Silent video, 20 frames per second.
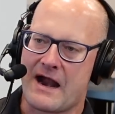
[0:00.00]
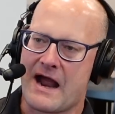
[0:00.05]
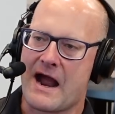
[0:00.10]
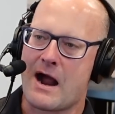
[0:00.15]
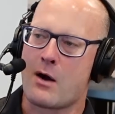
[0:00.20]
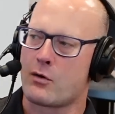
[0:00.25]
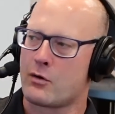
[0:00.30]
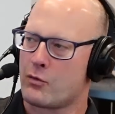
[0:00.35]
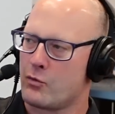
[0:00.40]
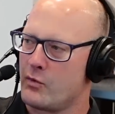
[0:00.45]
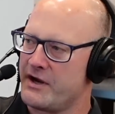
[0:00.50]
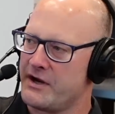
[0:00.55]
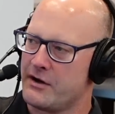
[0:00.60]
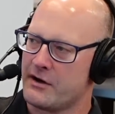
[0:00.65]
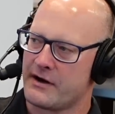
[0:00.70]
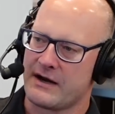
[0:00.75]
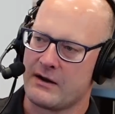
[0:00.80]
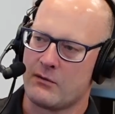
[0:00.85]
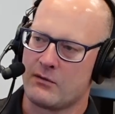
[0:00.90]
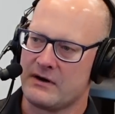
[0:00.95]
How are we
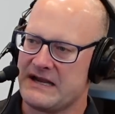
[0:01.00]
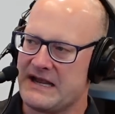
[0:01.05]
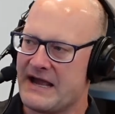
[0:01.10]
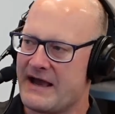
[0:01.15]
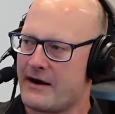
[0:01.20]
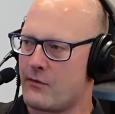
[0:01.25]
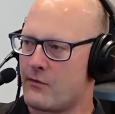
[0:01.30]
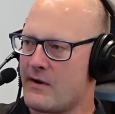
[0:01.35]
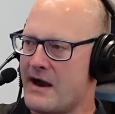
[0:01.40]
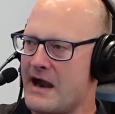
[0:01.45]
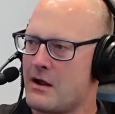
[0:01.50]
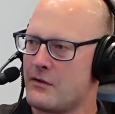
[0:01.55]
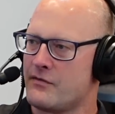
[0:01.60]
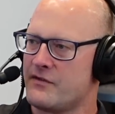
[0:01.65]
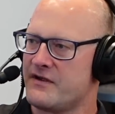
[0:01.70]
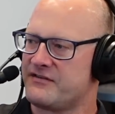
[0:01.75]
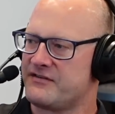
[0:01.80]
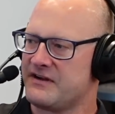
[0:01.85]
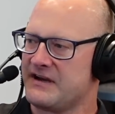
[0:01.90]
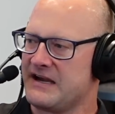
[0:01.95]
going to get around
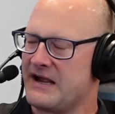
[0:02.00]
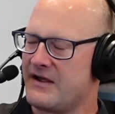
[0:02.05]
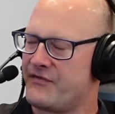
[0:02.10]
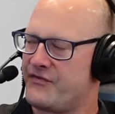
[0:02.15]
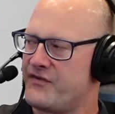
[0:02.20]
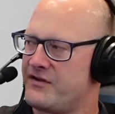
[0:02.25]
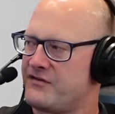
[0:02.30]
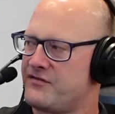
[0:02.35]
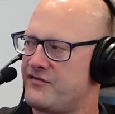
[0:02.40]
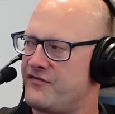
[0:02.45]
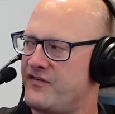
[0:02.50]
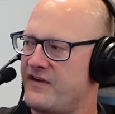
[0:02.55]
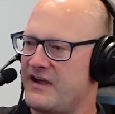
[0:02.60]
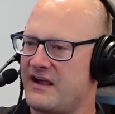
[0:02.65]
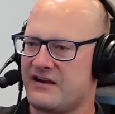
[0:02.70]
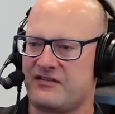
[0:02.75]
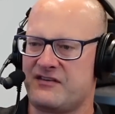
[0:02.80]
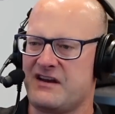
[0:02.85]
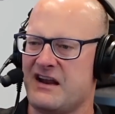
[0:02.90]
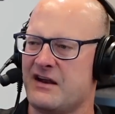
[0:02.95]
this and get this
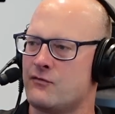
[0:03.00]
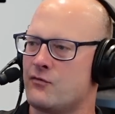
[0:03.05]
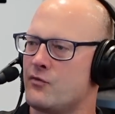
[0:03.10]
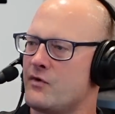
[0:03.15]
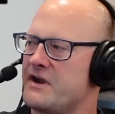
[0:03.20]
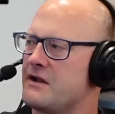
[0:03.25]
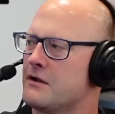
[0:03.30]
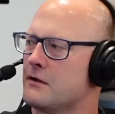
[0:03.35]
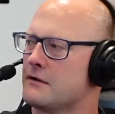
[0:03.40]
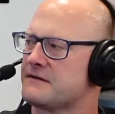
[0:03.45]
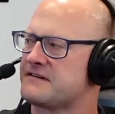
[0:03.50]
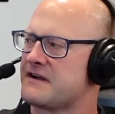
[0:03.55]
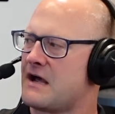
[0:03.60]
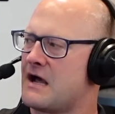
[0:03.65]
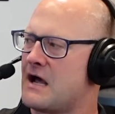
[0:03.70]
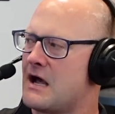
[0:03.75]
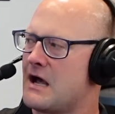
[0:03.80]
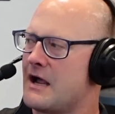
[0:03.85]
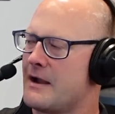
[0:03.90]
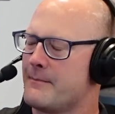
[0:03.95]
fixed in real
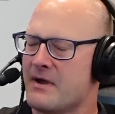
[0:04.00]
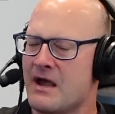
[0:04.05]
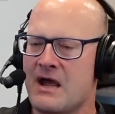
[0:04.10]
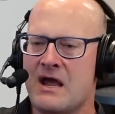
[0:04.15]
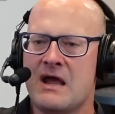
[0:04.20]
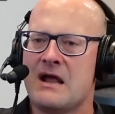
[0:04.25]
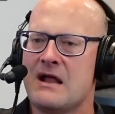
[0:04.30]
time?